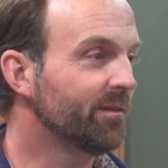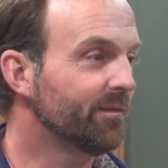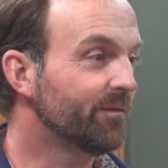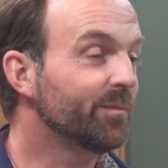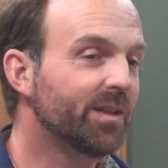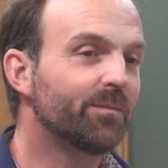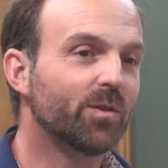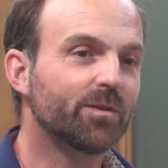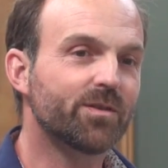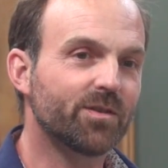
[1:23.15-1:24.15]
for me,
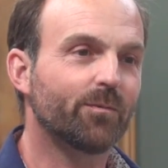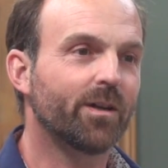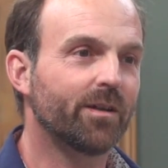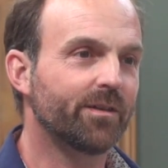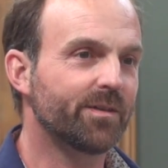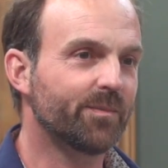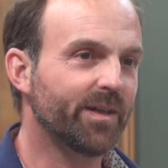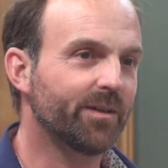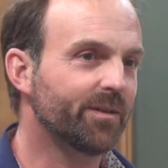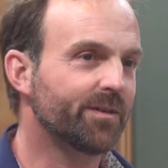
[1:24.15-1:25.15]
Broken Stone Winery is
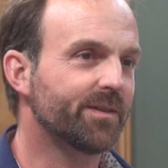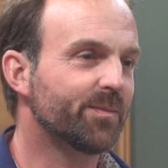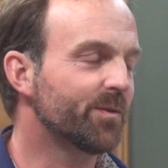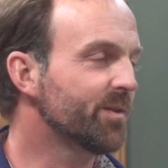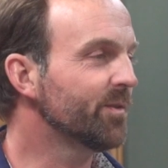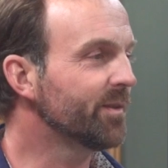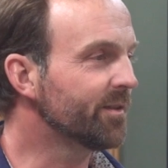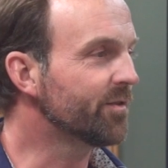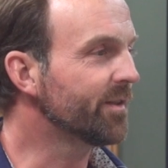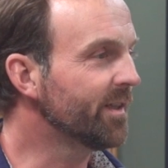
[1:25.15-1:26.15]
about. It's pursuing
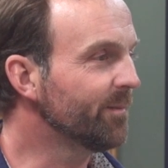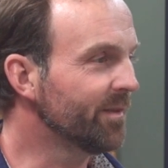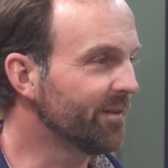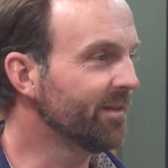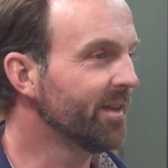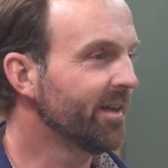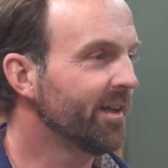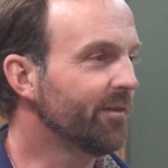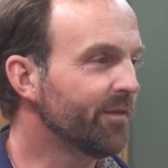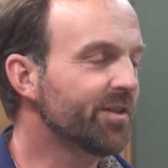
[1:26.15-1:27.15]
a dream
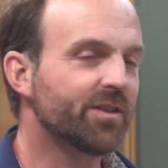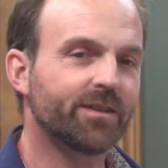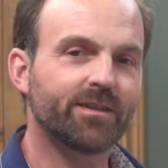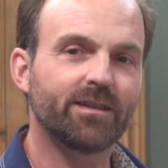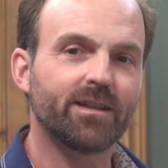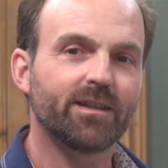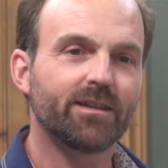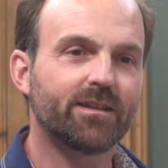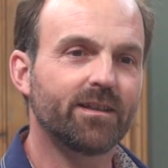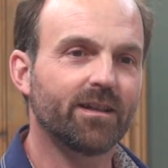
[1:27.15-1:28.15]
and a vision,
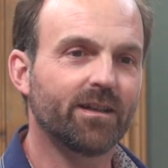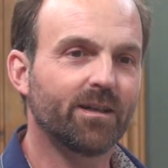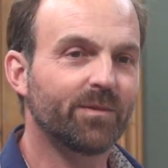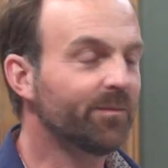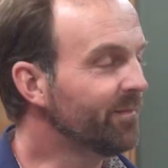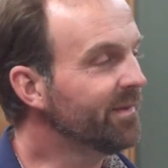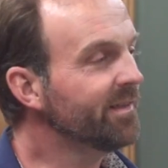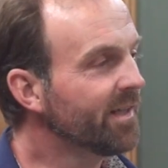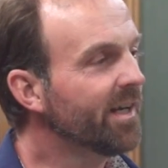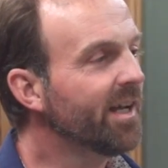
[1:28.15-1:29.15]
and
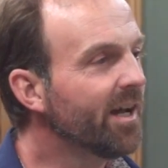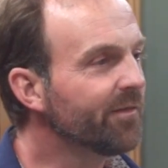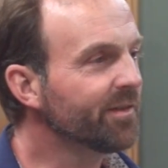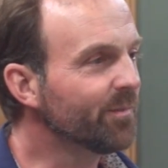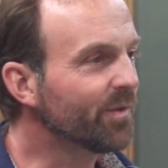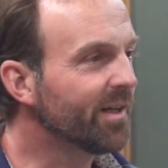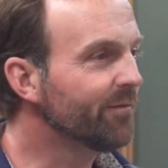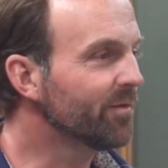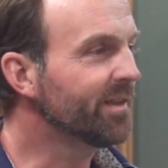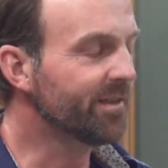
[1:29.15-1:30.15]
kind of having the
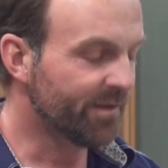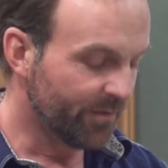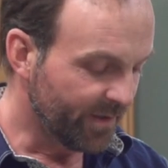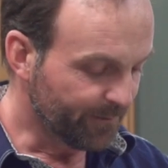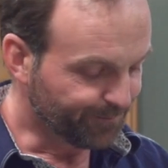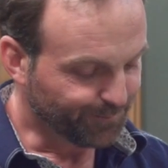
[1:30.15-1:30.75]
bravery to do it.